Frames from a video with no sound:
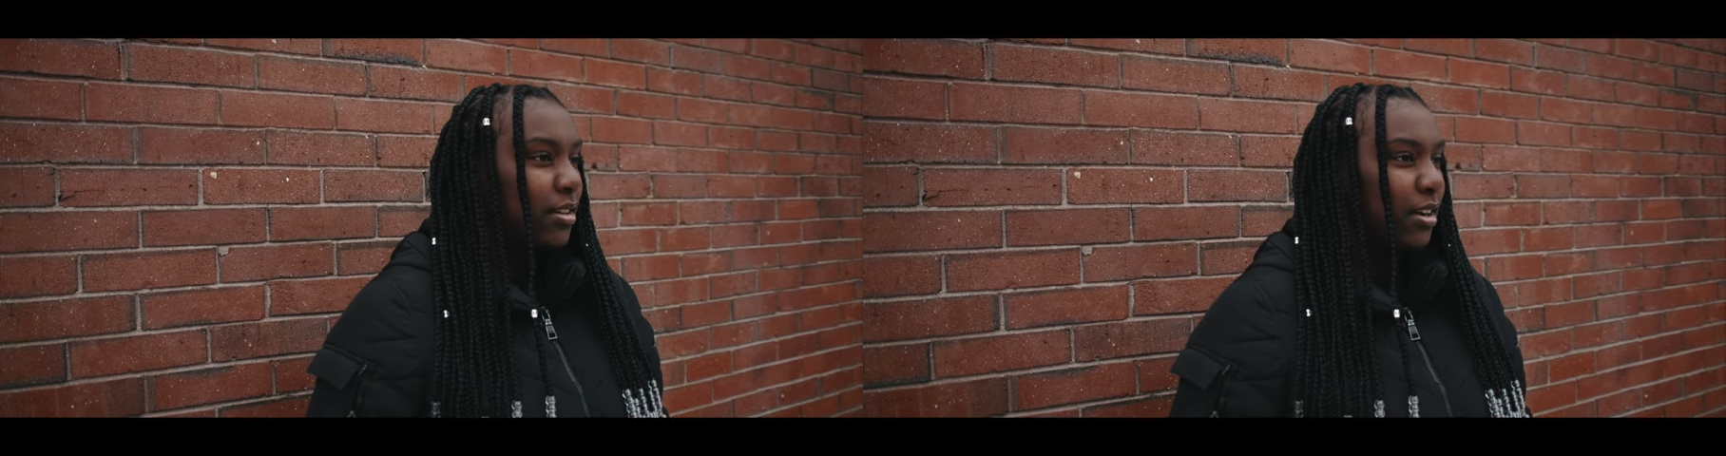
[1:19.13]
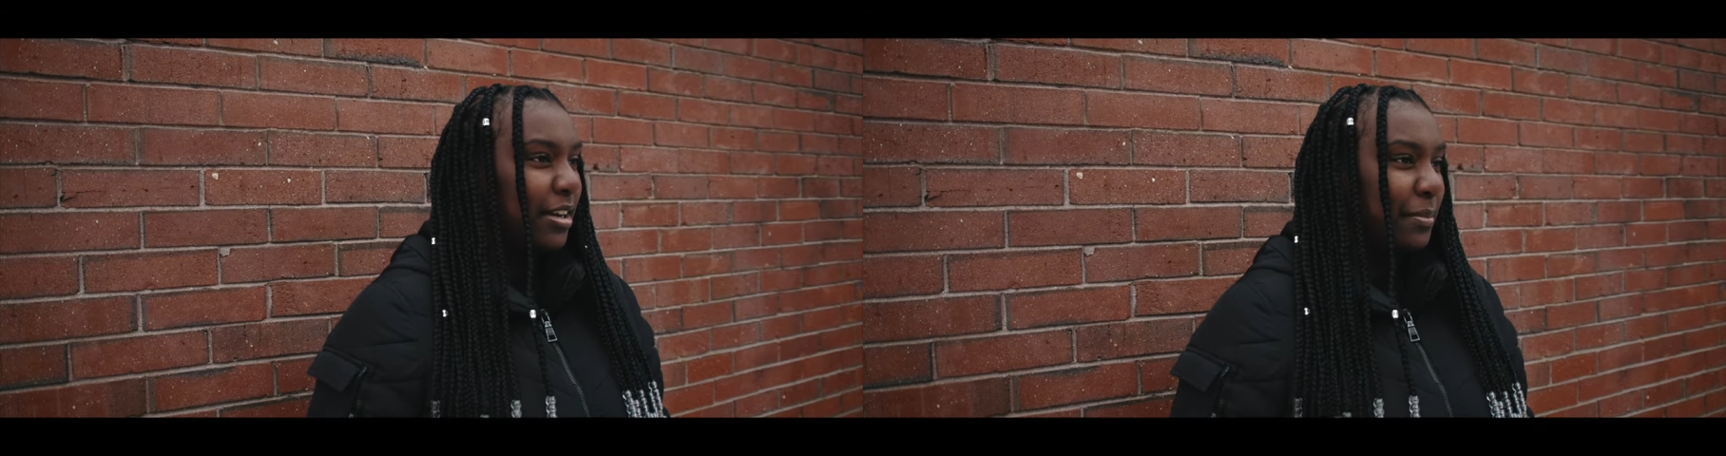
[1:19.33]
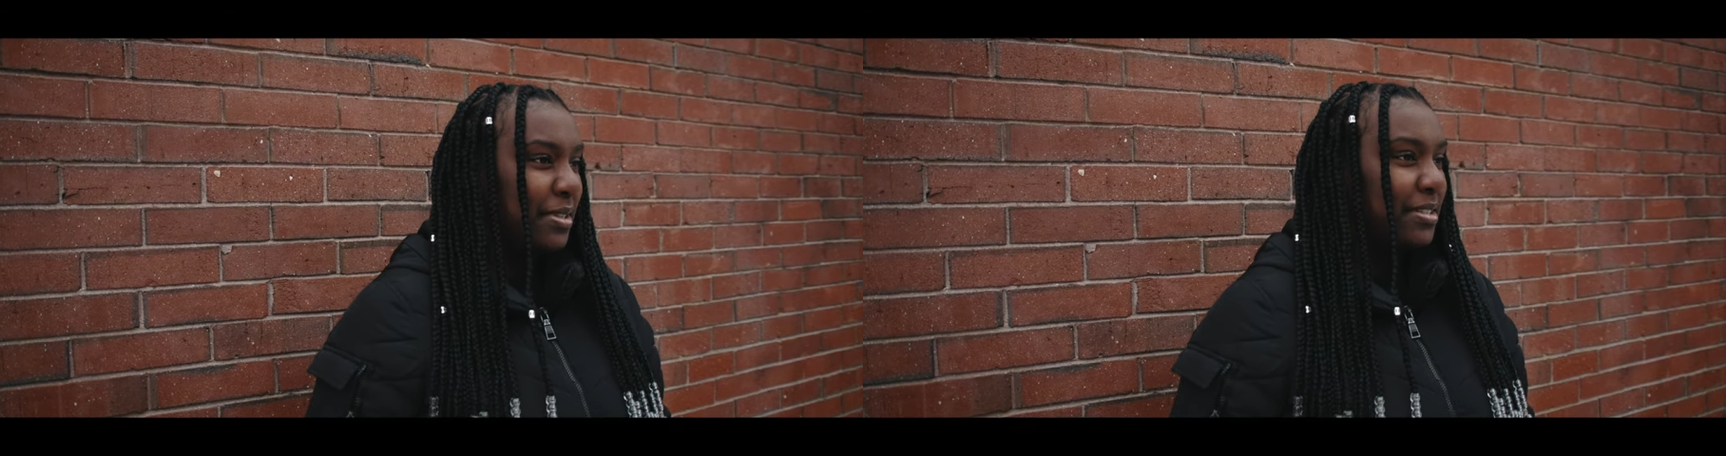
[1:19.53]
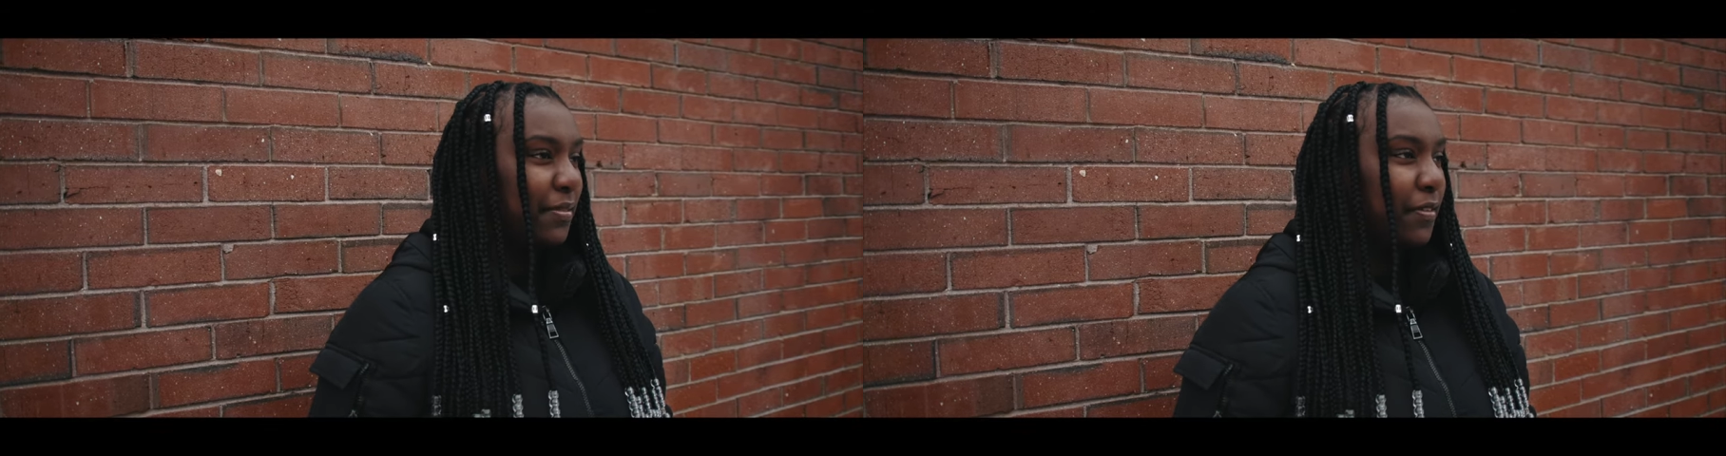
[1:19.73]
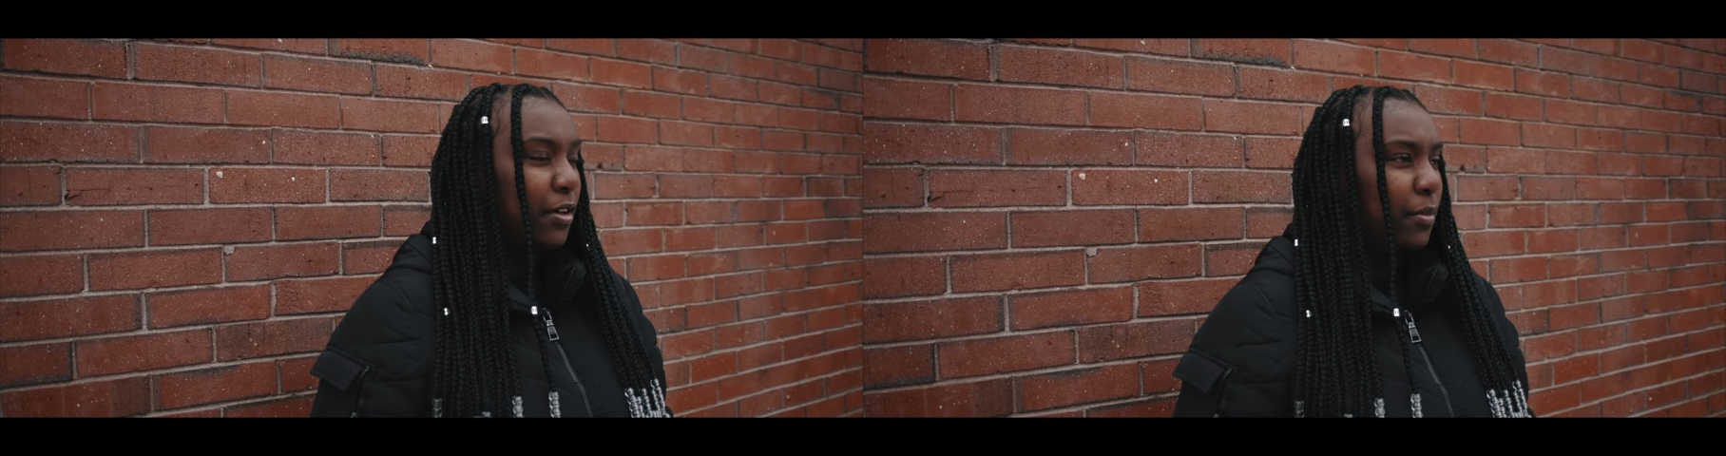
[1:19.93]
Her name is
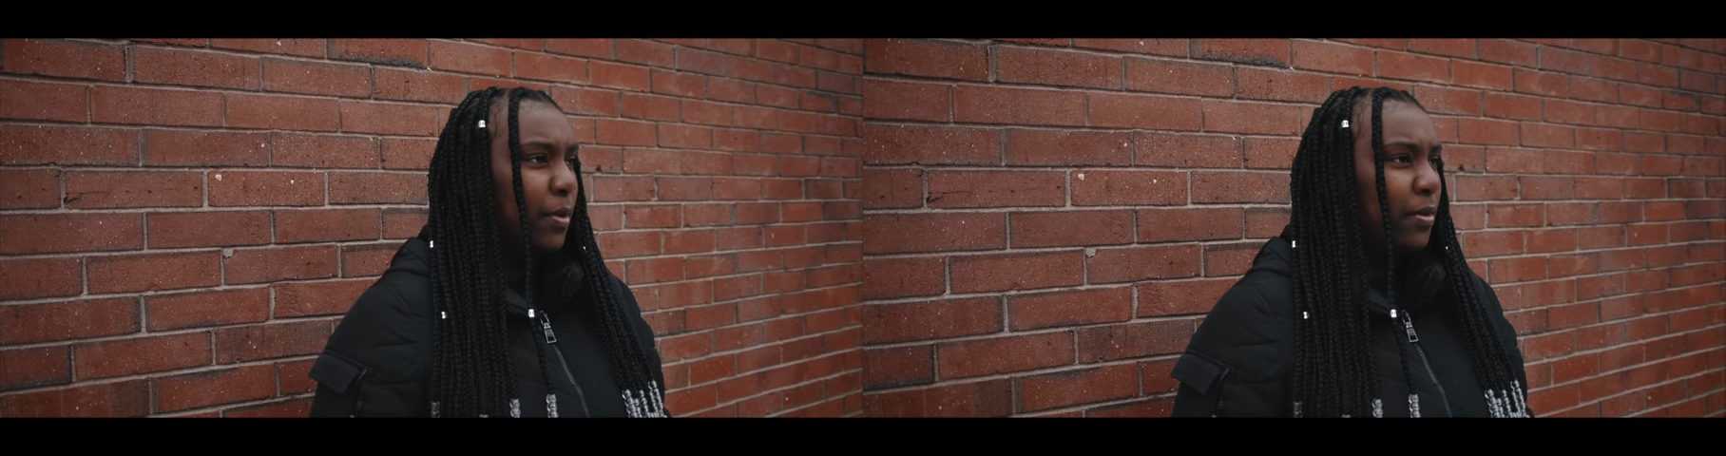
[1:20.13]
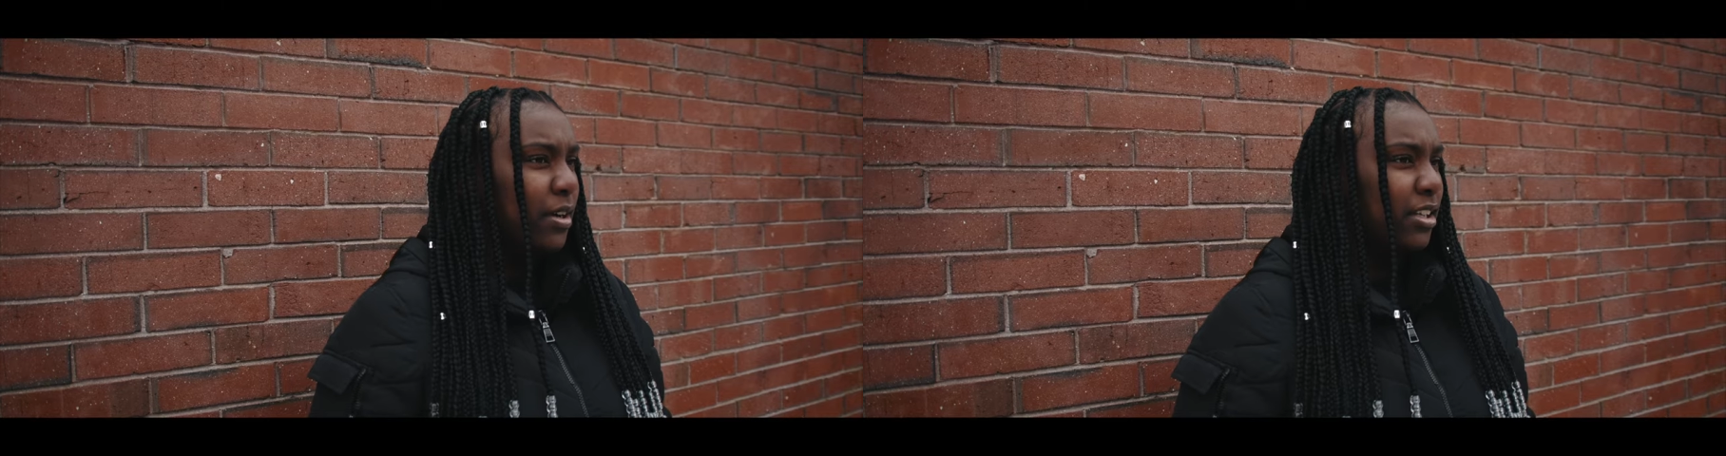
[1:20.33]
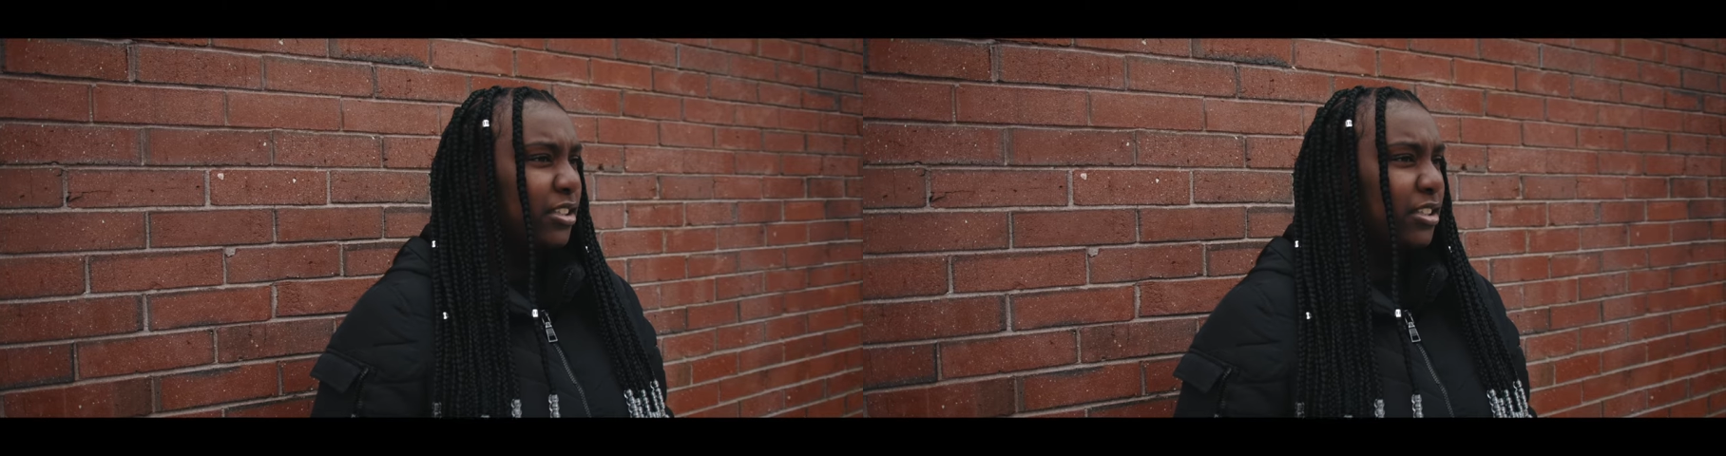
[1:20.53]
Sifa Goboka.